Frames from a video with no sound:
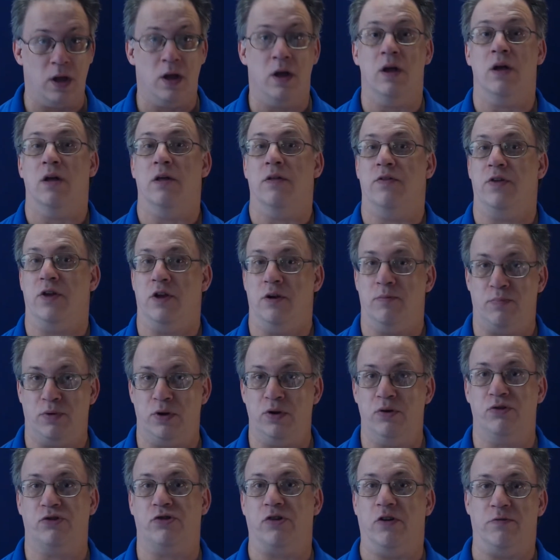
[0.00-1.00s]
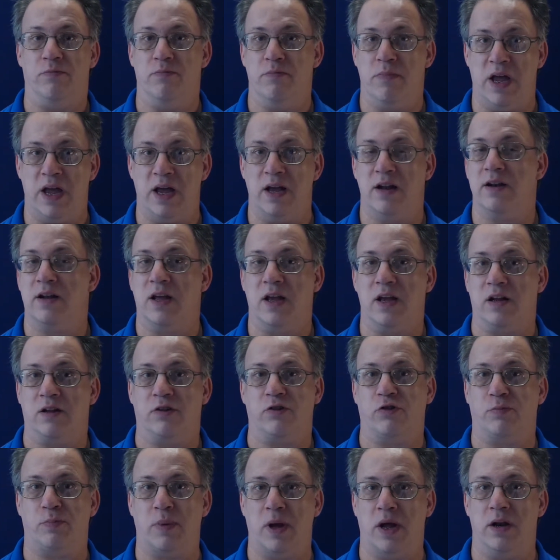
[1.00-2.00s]
the abuse of mandated
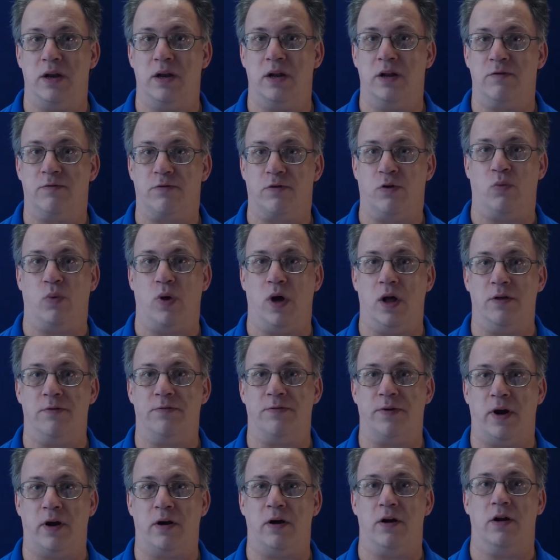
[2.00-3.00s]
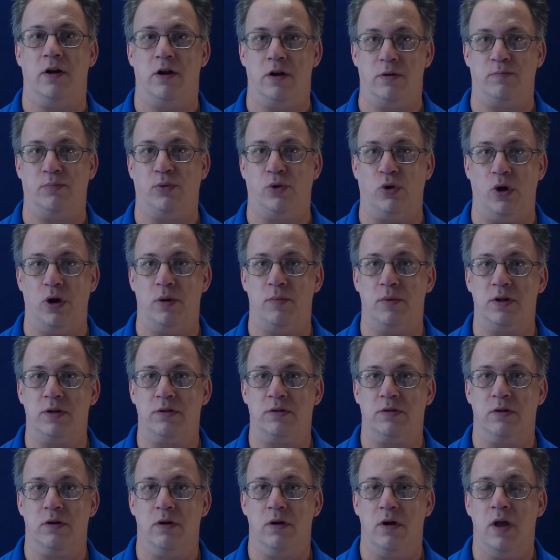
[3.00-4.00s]
spending for welfare and unemployment,
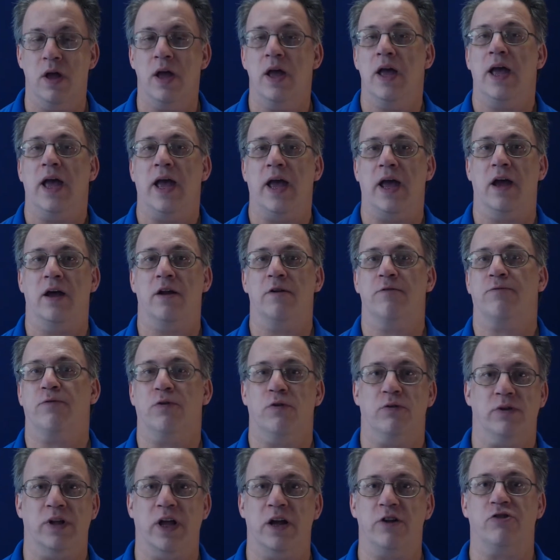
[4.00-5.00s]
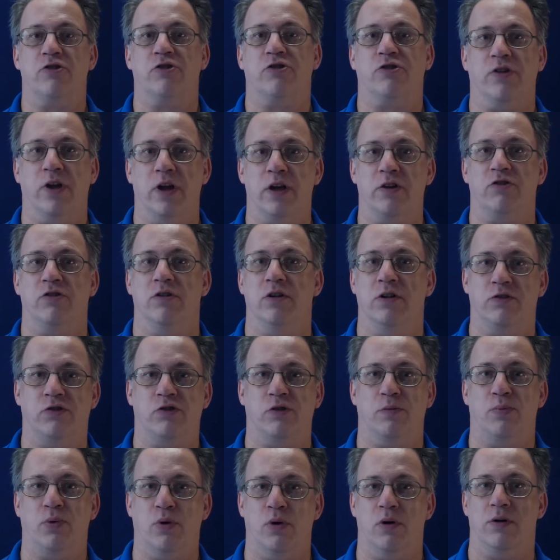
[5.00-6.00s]
and for legislation in
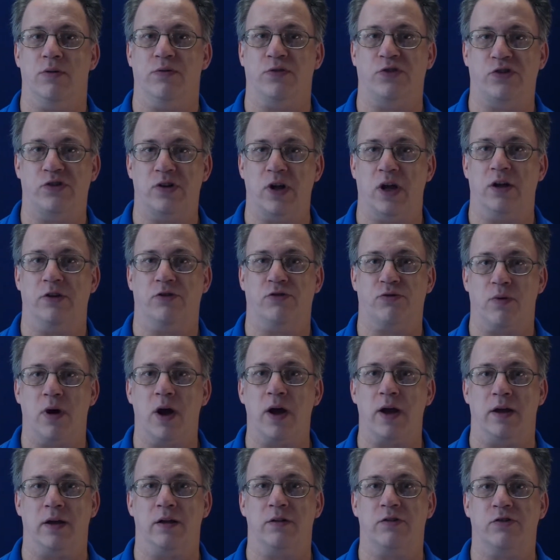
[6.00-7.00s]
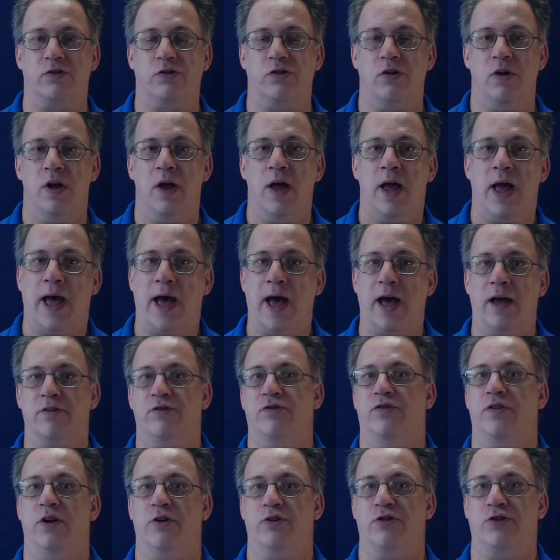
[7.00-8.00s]
support of states' rights as
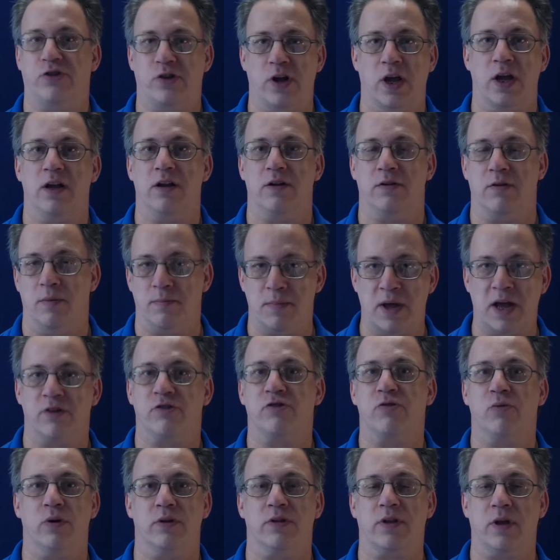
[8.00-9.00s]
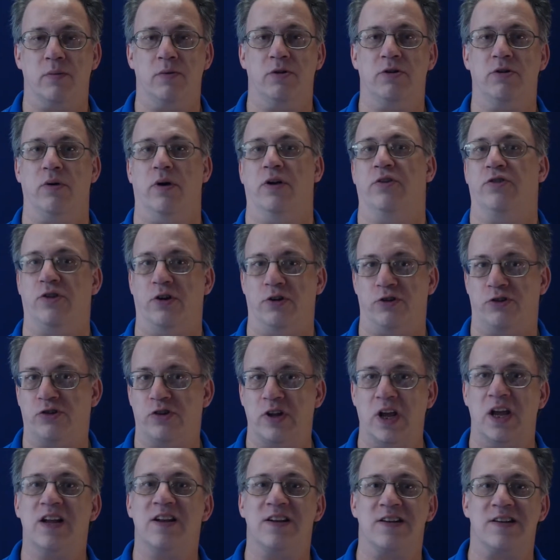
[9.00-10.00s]
their state, imagine what they would do as their
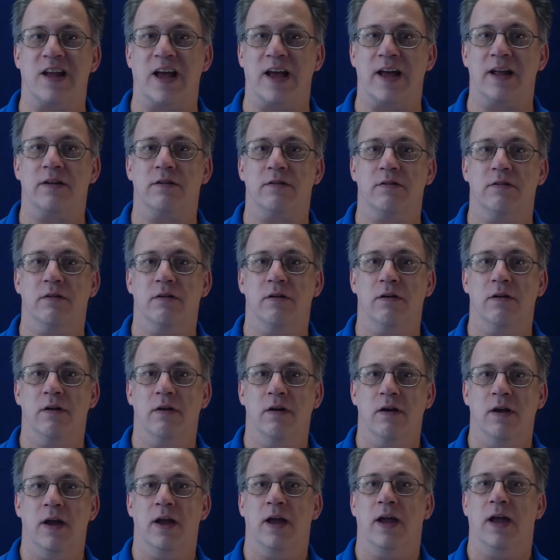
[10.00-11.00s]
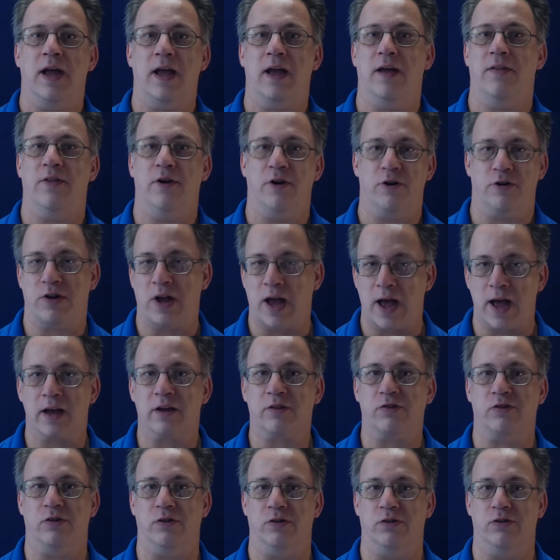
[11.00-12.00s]
state debt and their
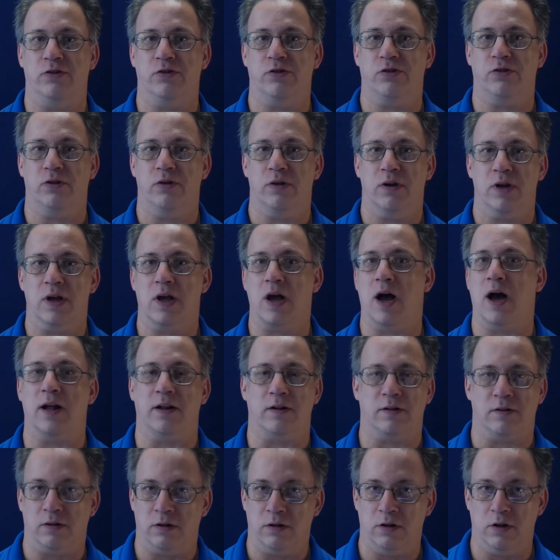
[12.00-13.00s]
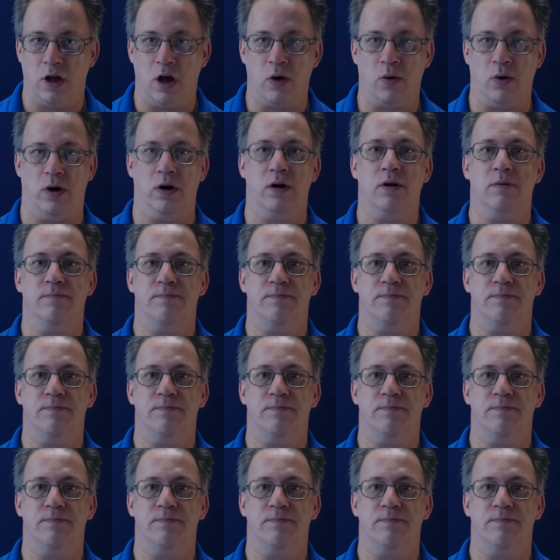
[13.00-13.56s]
taxes got lower